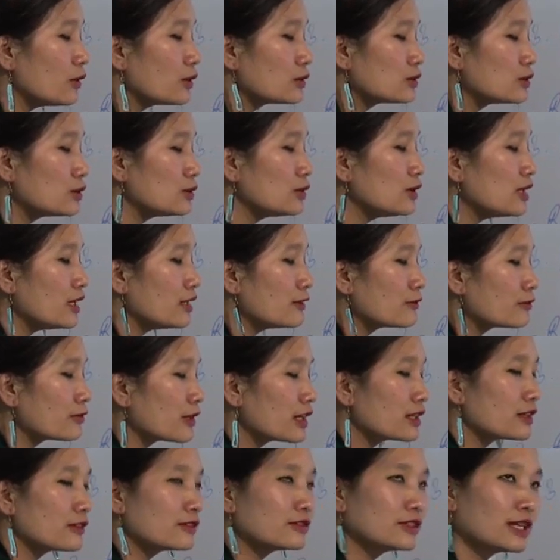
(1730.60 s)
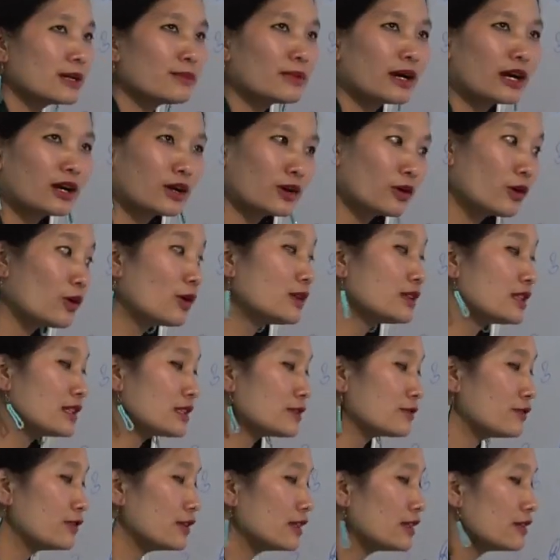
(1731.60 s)
or to in front of them are called
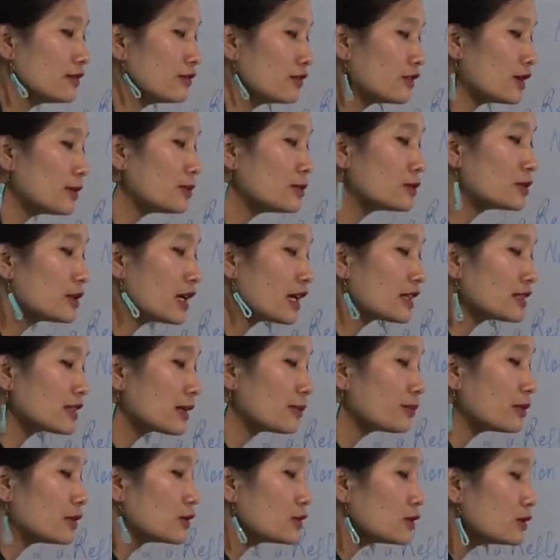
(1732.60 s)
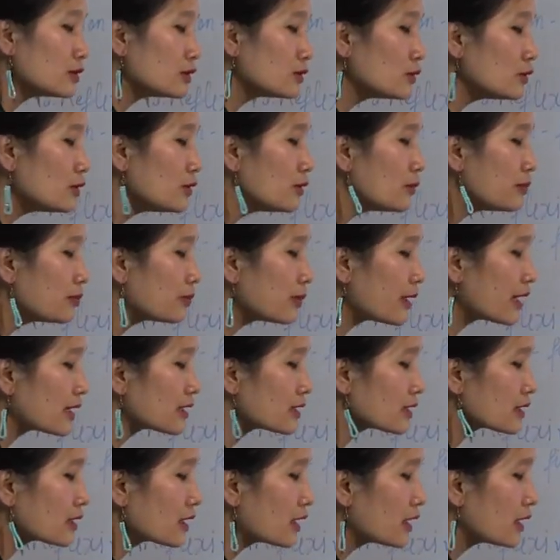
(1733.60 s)
as finite verb. Example, to
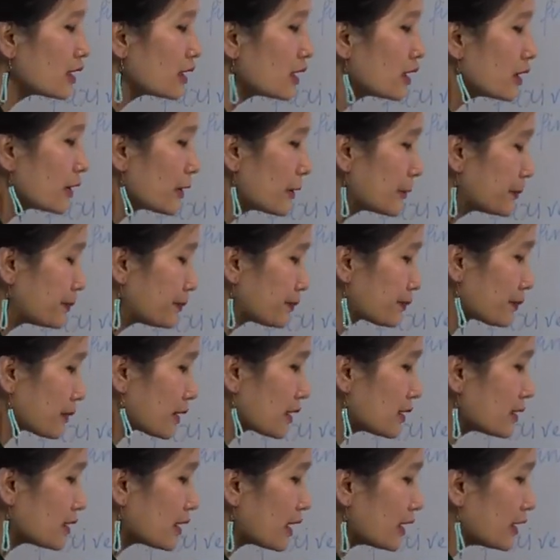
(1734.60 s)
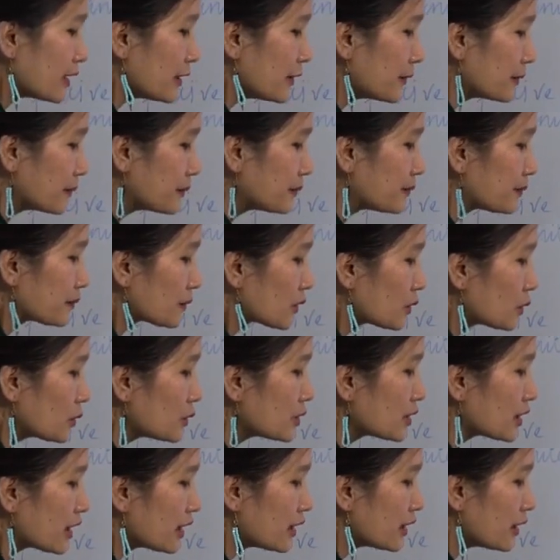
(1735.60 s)
plus study,
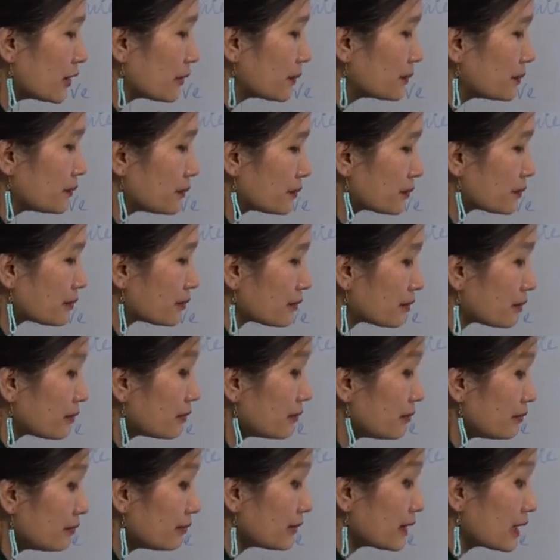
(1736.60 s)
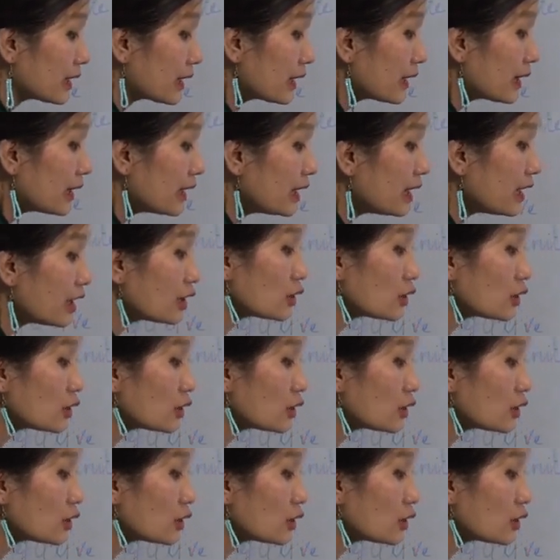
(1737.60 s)
to study. There